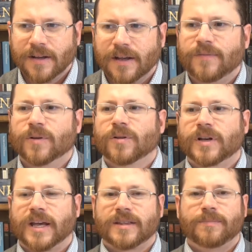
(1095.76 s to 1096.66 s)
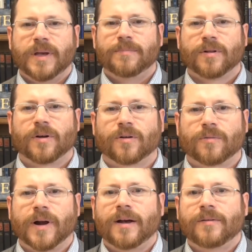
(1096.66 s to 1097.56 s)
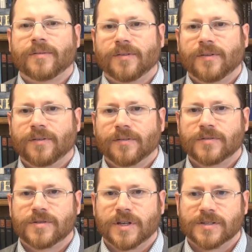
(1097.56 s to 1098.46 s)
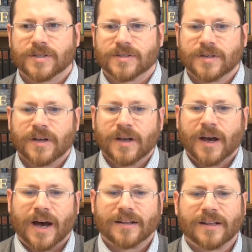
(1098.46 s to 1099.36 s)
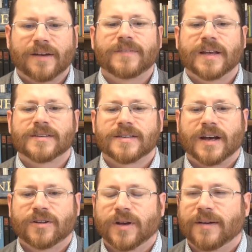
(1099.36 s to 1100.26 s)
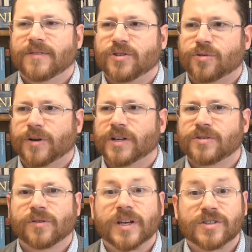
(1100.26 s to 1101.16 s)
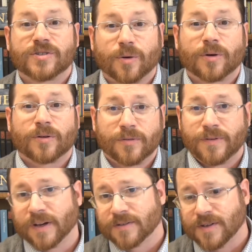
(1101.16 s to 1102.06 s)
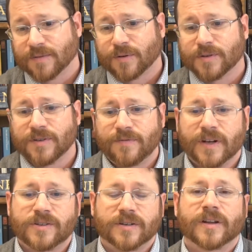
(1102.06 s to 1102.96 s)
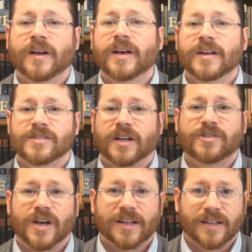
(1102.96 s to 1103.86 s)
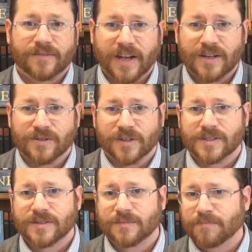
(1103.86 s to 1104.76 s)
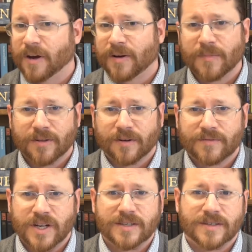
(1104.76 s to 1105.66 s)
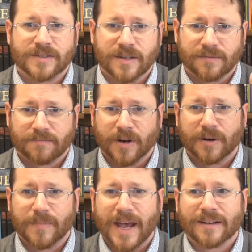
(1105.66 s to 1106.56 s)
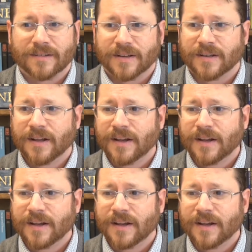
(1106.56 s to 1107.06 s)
If you look at the people around Jesus, on the left-hand side, you have the traditional historical figures of the crucifixion. St. John the Evangelist, Mary, mother of Jesus, and Mary Magdalene.